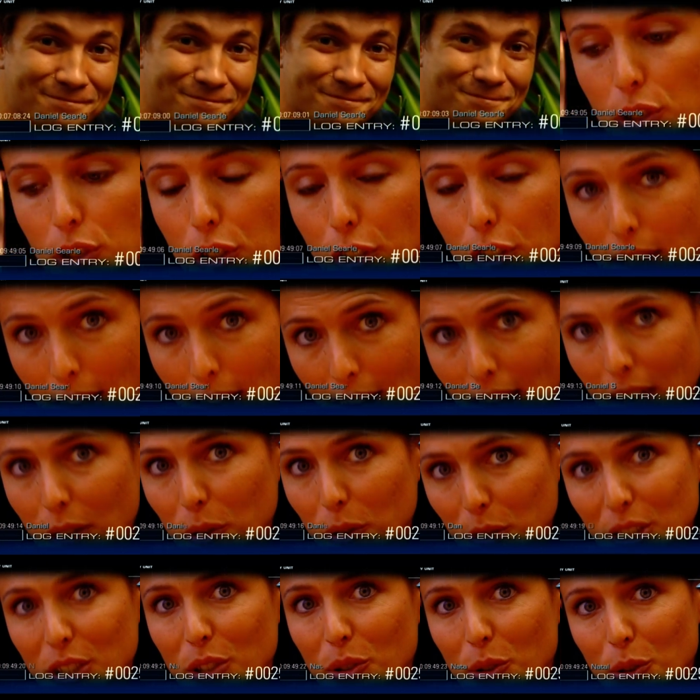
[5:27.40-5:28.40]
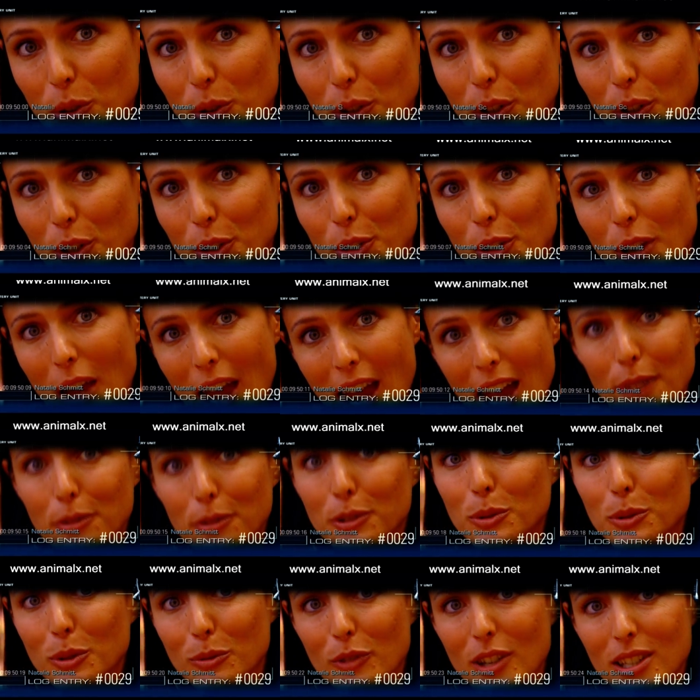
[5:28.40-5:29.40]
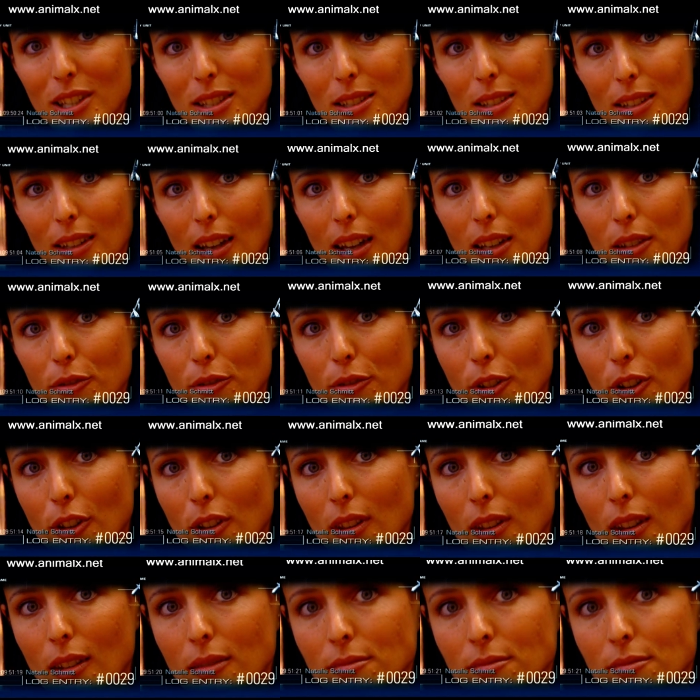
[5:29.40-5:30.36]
You cannot ignore it. You have to investigate it further.